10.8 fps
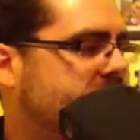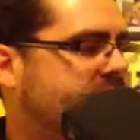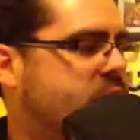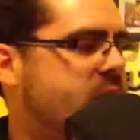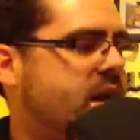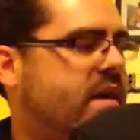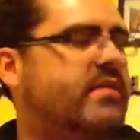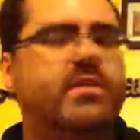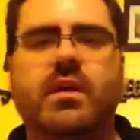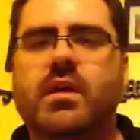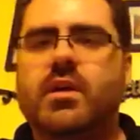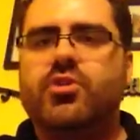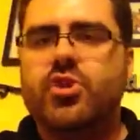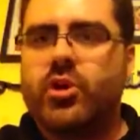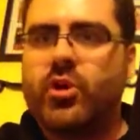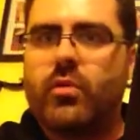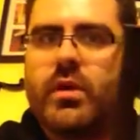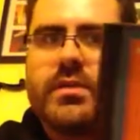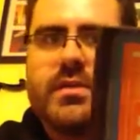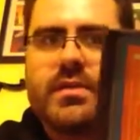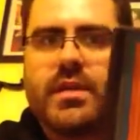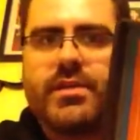If you have younger
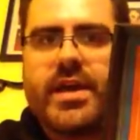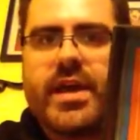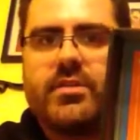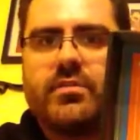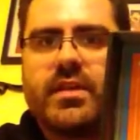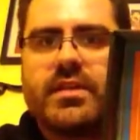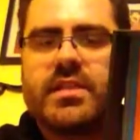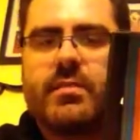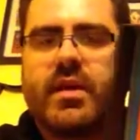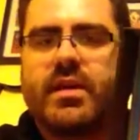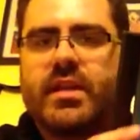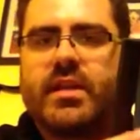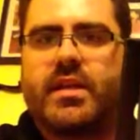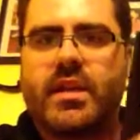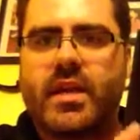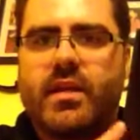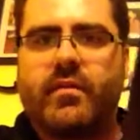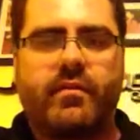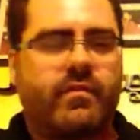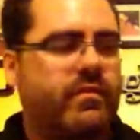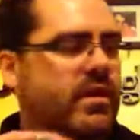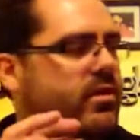ones that do this, they might get a kick out
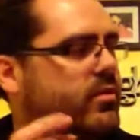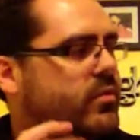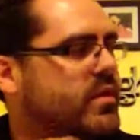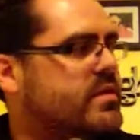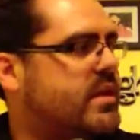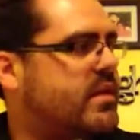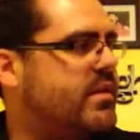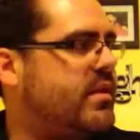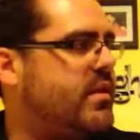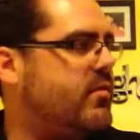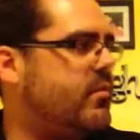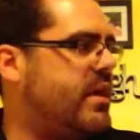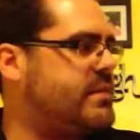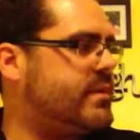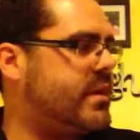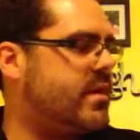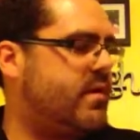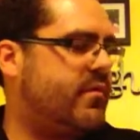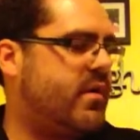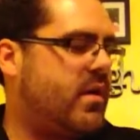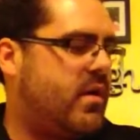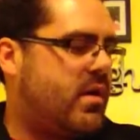of kind of doing this kind of thing. It reminds me of
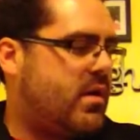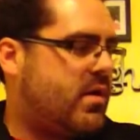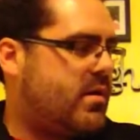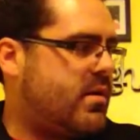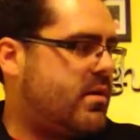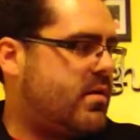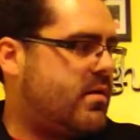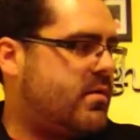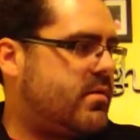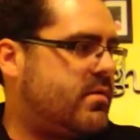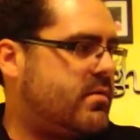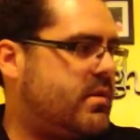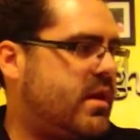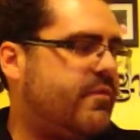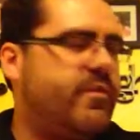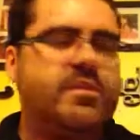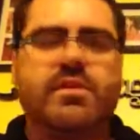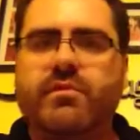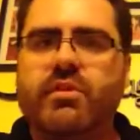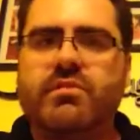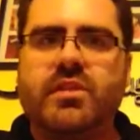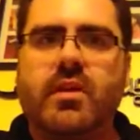the kind of fun stuff
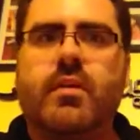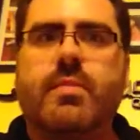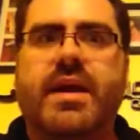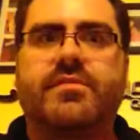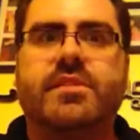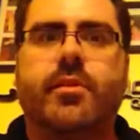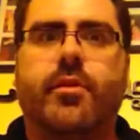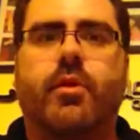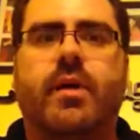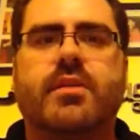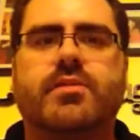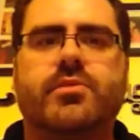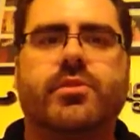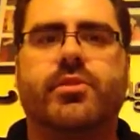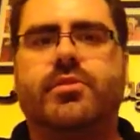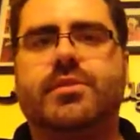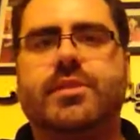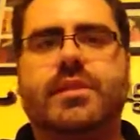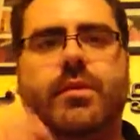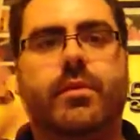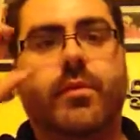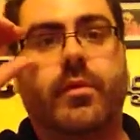that you see on the back of cereal boxes, or you used to
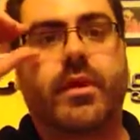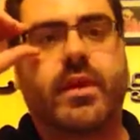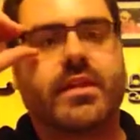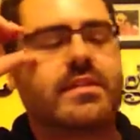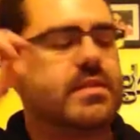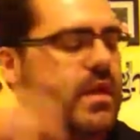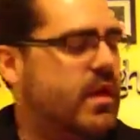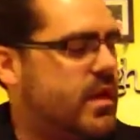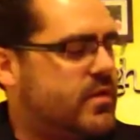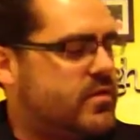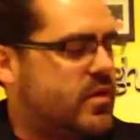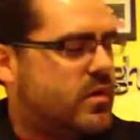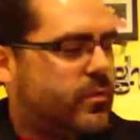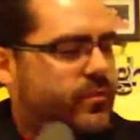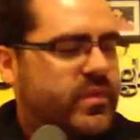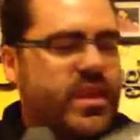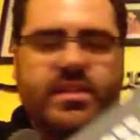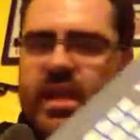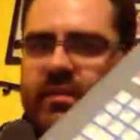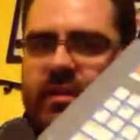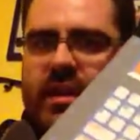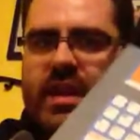see when we were kids. So that's kind
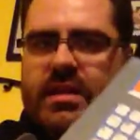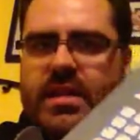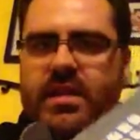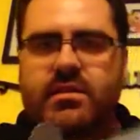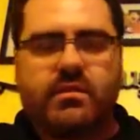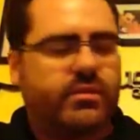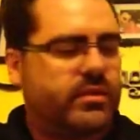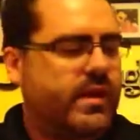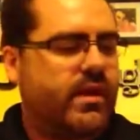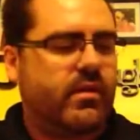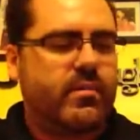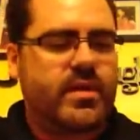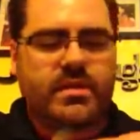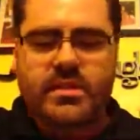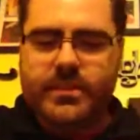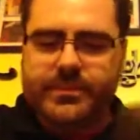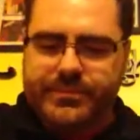of a neat little element.